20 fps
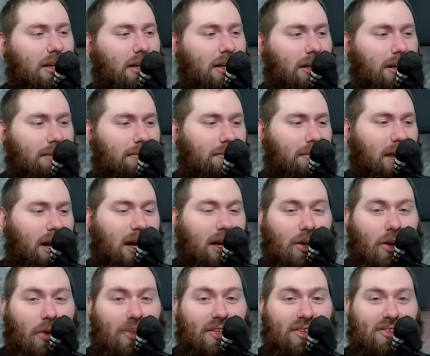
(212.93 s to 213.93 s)
I
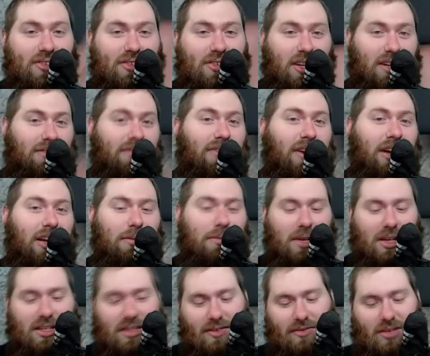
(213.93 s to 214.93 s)
know this is gonna fail
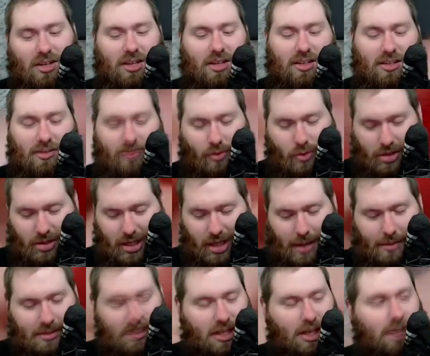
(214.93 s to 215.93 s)
because I've done this 4
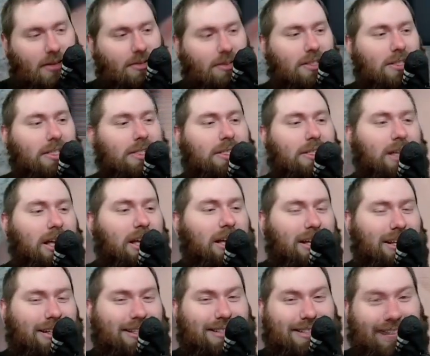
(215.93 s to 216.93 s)
times now
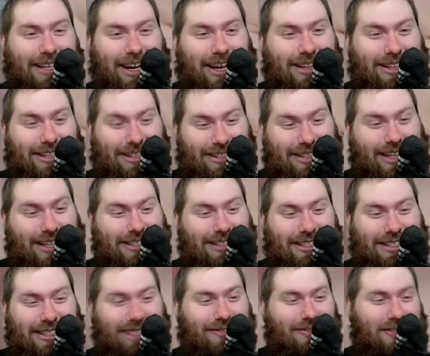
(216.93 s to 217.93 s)
on the
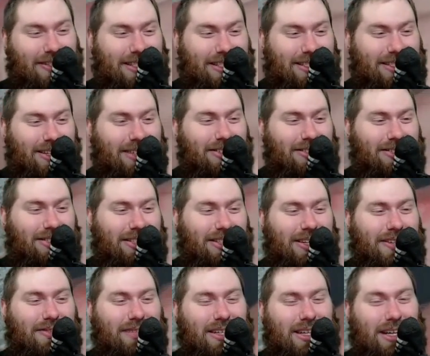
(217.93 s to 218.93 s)
testing of these other
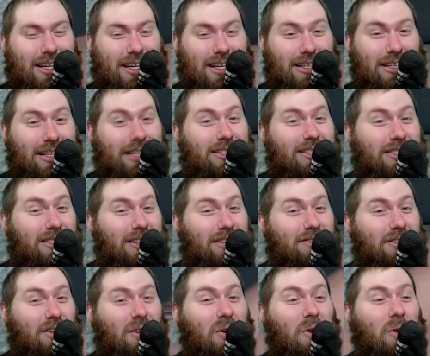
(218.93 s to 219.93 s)
sleeves. These
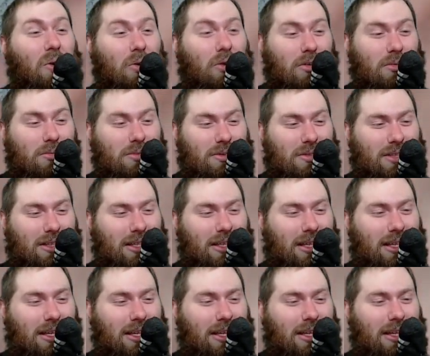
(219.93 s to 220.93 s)
sleeves are horrible.
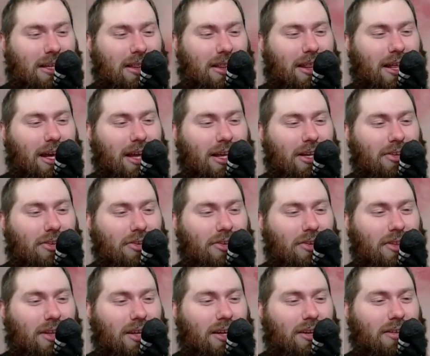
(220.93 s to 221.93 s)
You
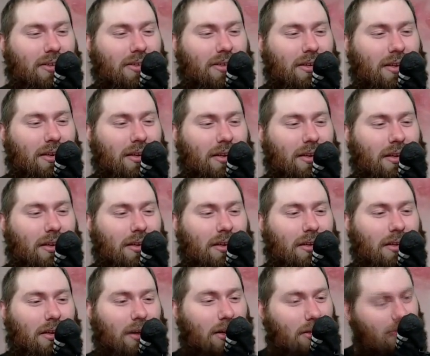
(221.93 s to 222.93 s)
do this.
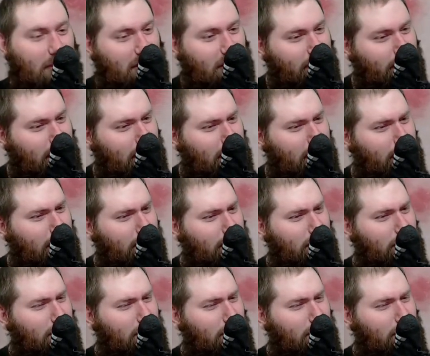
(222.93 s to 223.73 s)
Oh, this one.